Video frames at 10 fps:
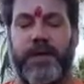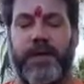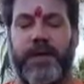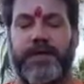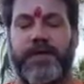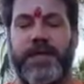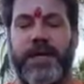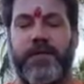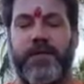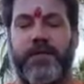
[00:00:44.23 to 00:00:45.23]
let's
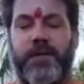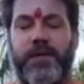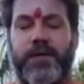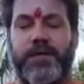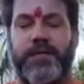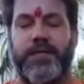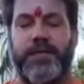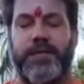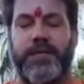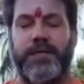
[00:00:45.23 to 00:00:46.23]
start to
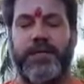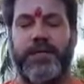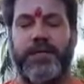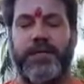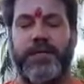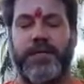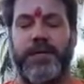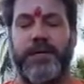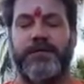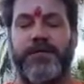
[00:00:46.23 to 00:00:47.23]
focus
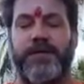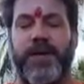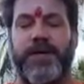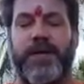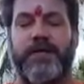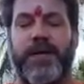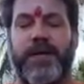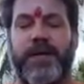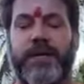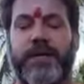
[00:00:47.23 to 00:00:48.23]

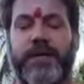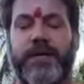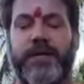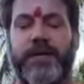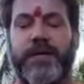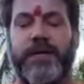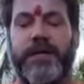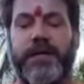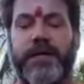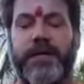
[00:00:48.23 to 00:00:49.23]
introspectively,
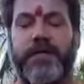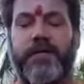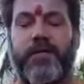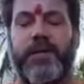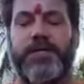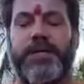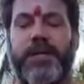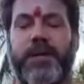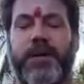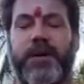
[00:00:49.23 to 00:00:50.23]

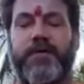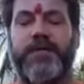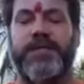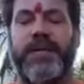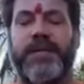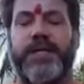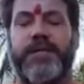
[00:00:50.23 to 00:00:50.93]
focusing on our breath,